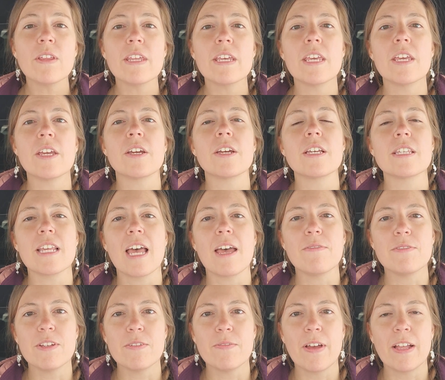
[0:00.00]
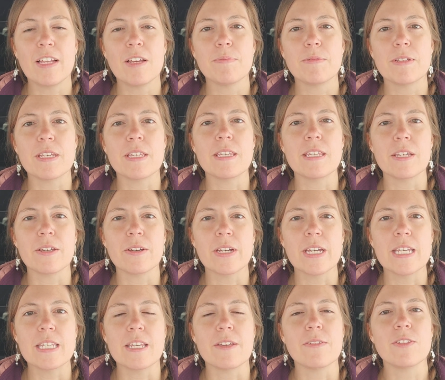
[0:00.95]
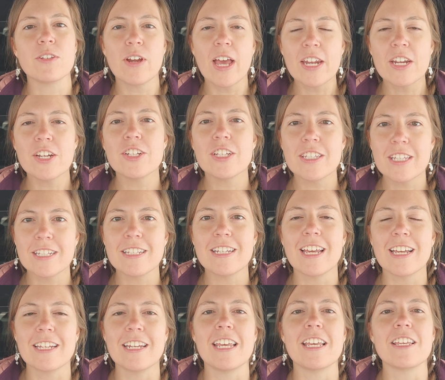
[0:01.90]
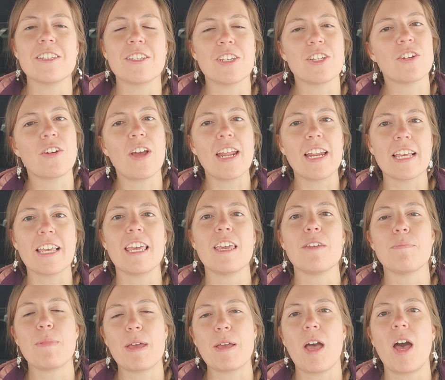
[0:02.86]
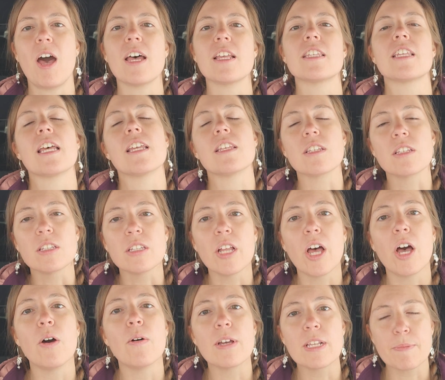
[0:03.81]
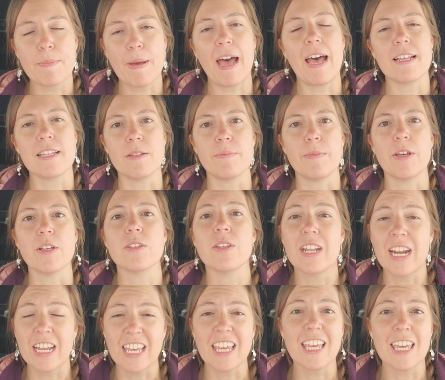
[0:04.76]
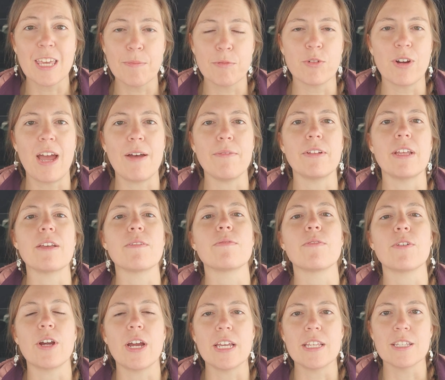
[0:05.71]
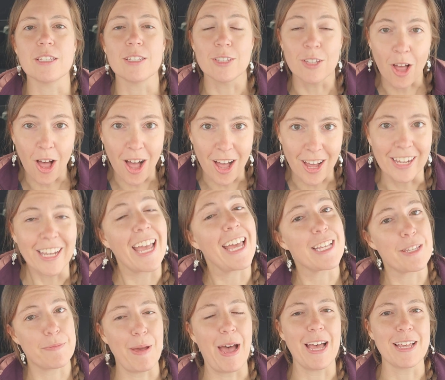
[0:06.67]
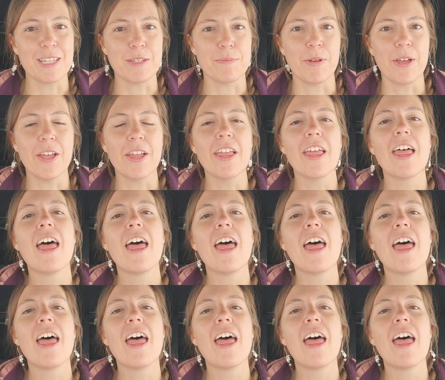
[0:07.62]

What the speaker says: the years, I've developed a series of strategies and techniques to try to keep my costs as low as possible so that I can keep traveling for as long as possible.